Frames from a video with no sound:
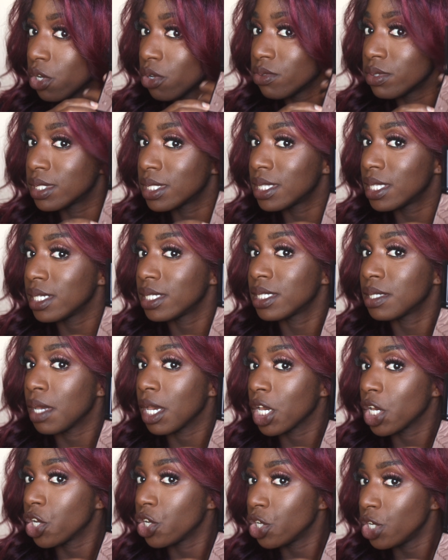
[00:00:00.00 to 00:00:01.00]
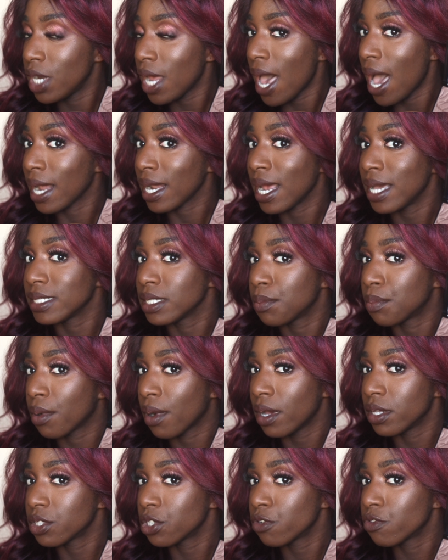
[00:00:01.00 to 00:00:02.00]
tones, this could act as a
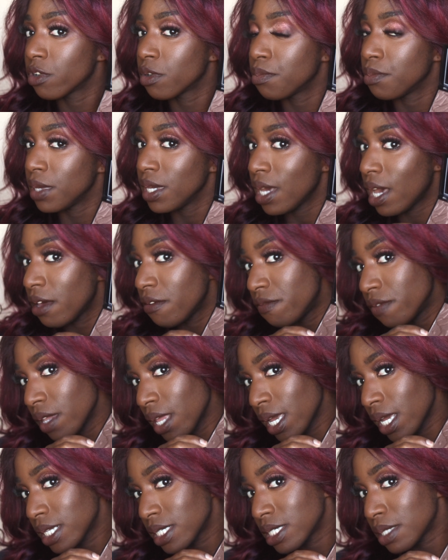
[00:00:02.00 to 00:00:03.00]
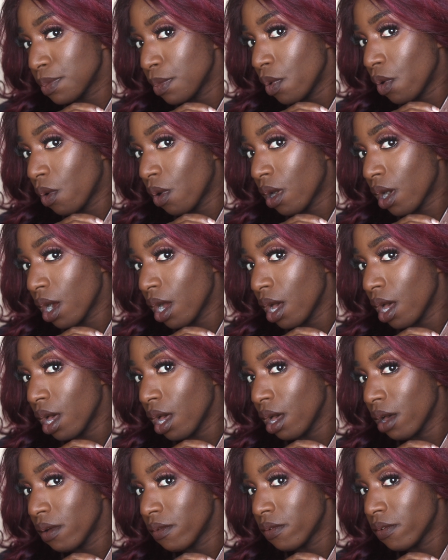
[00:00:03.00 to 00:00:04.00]
bronzer. For me, I feel like it's more
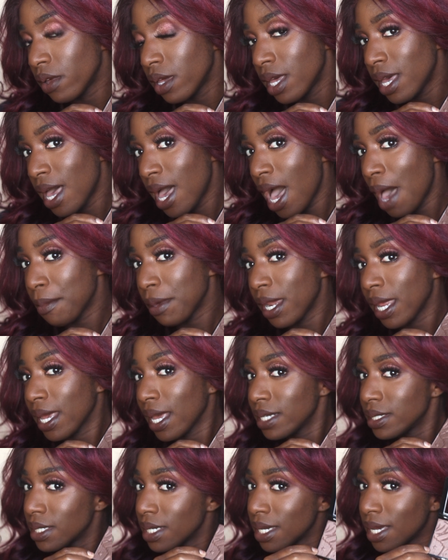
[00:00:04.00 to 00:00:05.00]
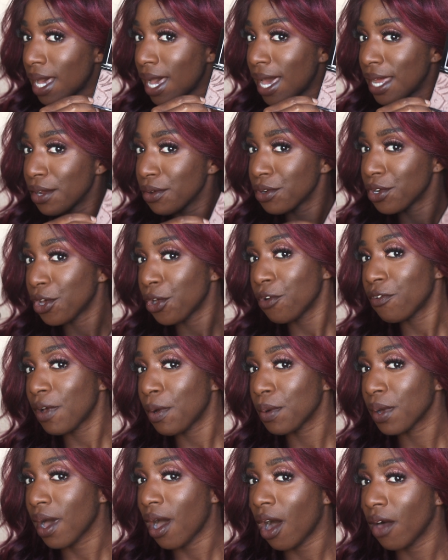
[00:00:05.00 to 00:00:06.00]
of, I mean, I don't know if I
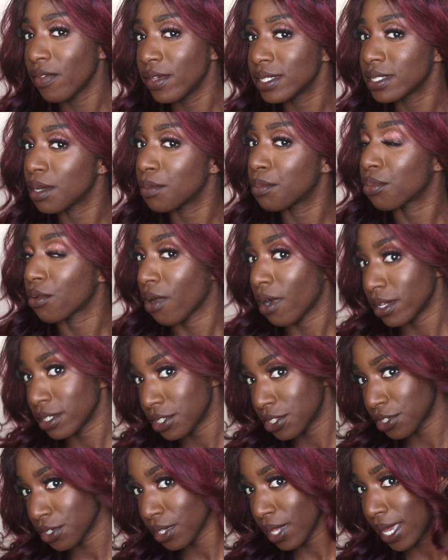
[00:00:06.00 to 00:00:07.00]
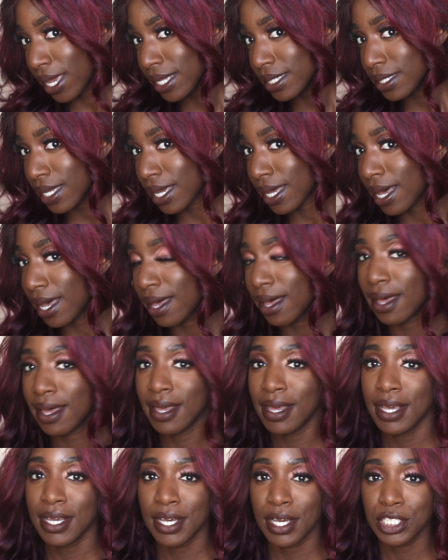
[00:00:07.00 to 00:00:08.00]
would call this a bronzer. Like, it's like a
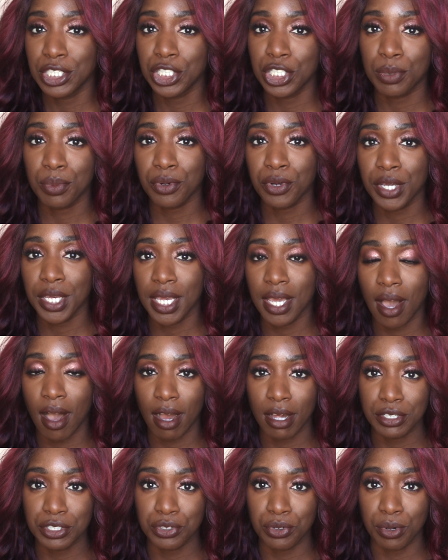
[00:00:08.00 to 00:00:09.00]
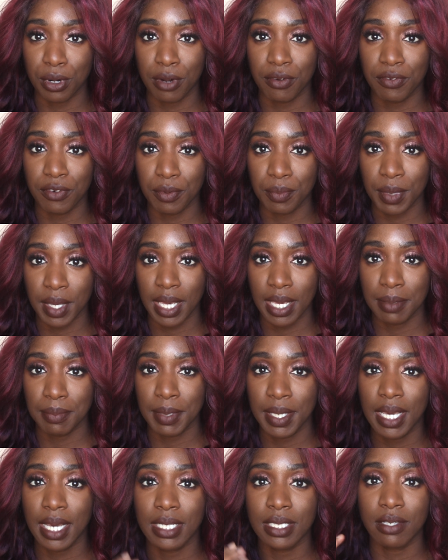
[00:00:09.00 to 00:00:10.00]
shimmery contour for me,
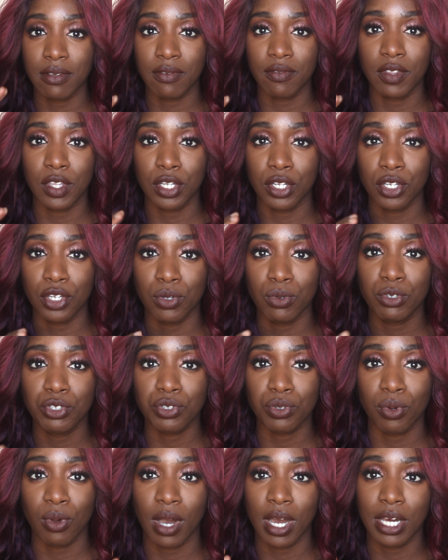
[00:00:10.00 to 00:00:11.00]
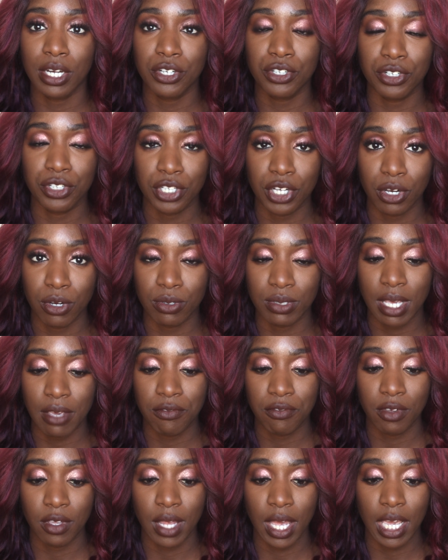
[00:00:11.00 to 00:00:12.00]
because of the neutral undertones. I
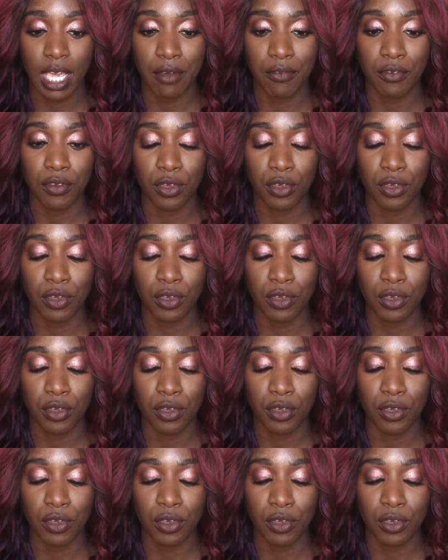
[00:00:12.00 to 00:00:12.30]
feel like